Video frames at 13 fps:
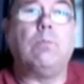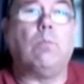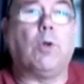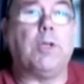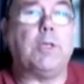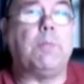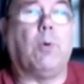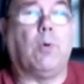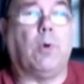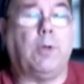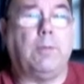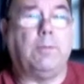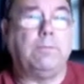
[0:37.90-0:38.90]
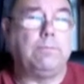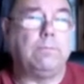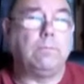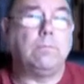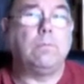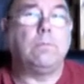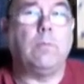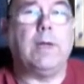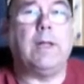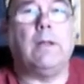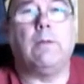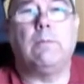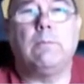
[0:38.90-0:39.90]
what is board?
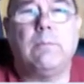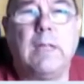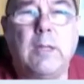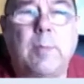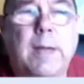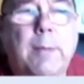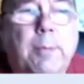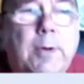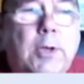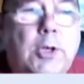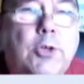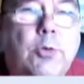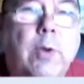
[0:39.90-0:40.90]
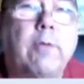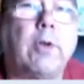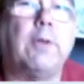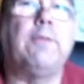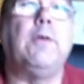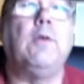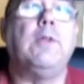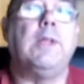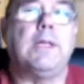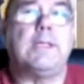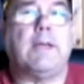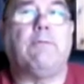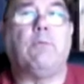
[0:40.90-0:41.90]
Well, in the paper industry, we've got a few
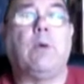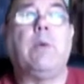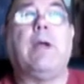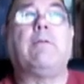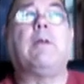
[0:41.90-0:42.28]
things, haven't we? We have